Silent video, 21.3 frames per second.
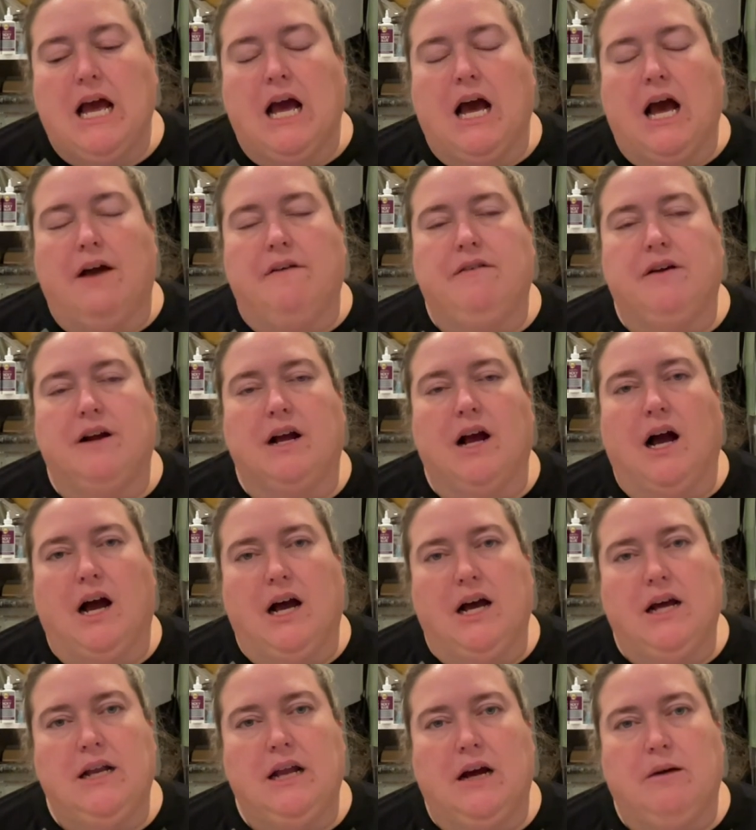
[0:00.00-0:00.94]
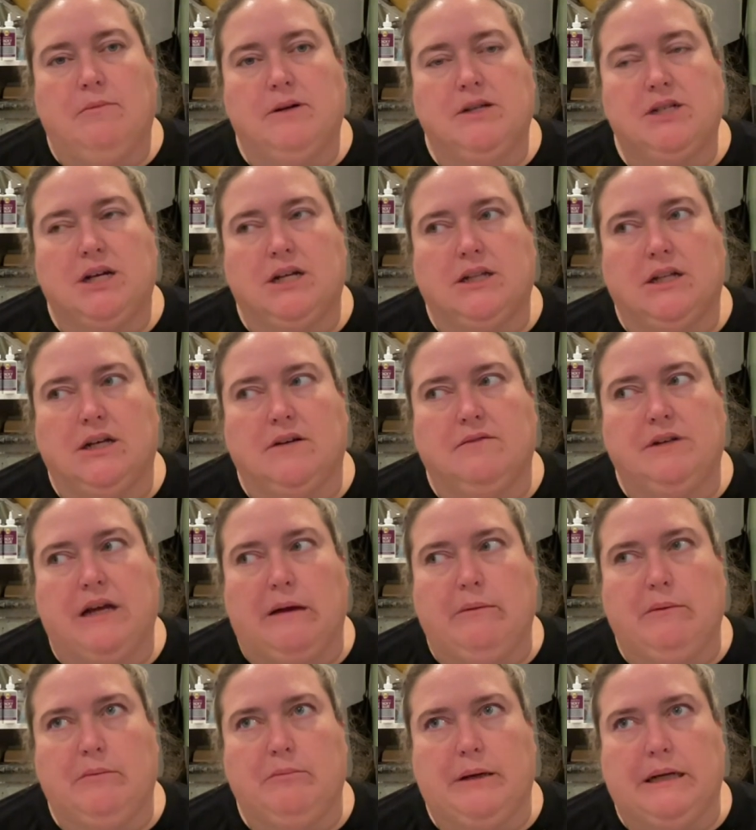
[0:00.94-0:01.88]
I forgot how much I love
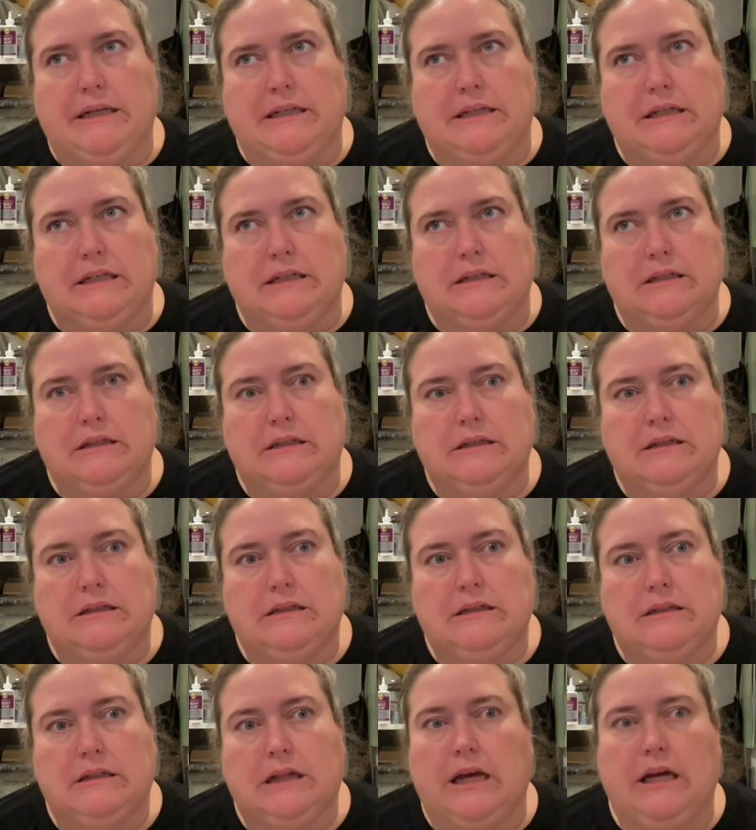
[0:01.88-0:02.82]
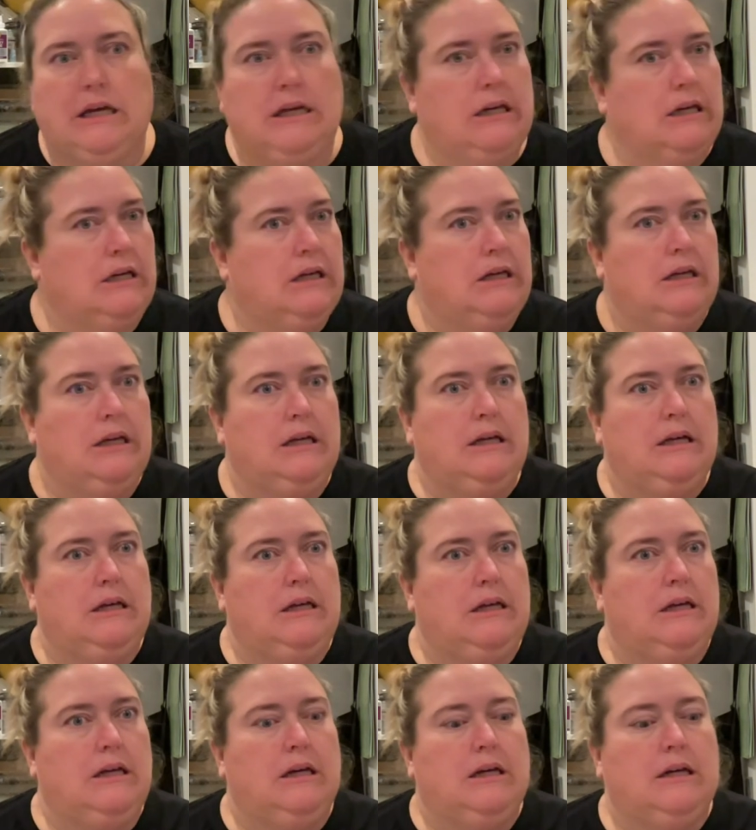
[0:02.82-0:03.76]
diamond painting. Like,
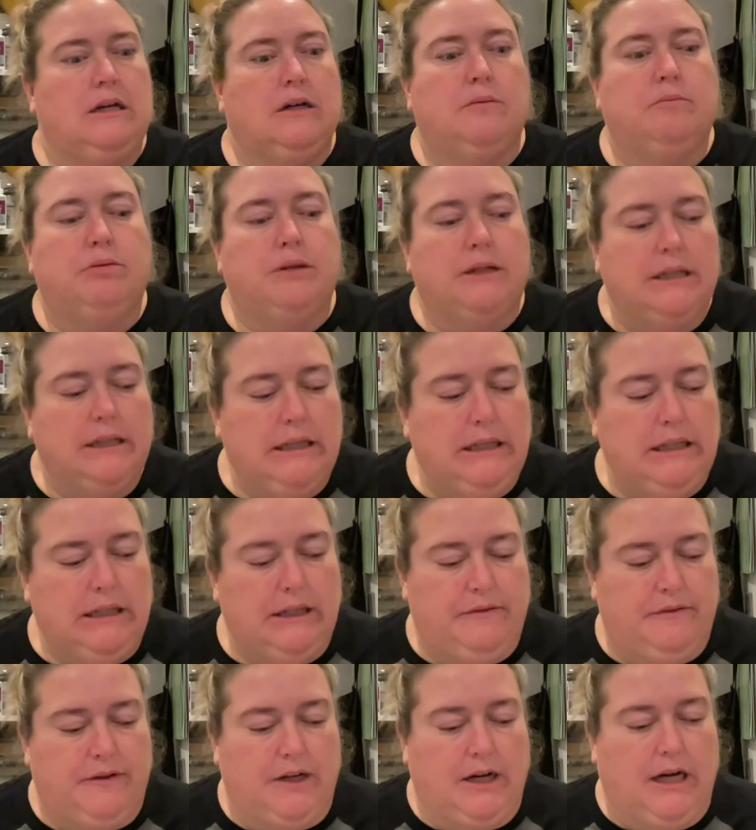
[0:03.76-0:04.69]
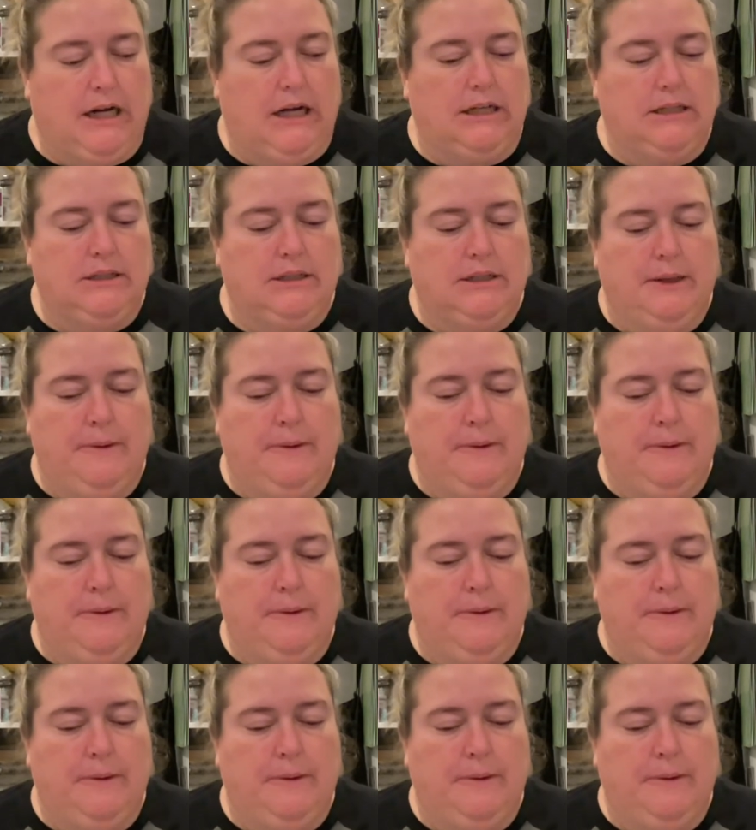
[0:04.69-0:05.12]
completely forgot.